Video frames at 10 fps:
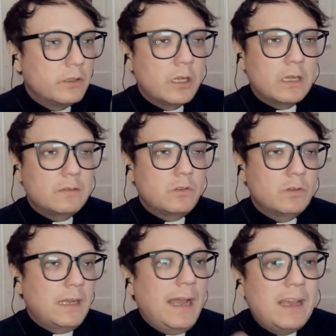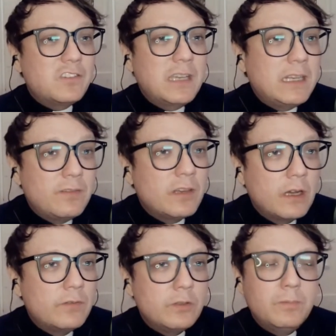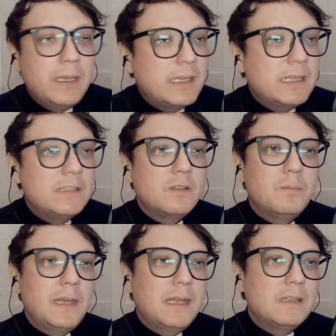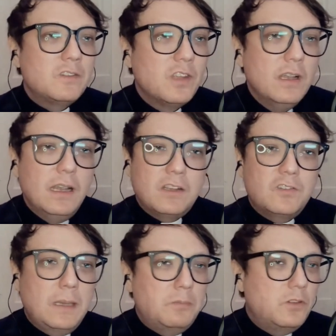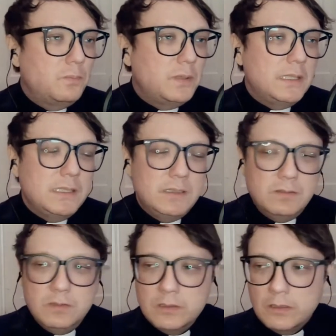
They're not going to ask anything of you, make any demands, except to be,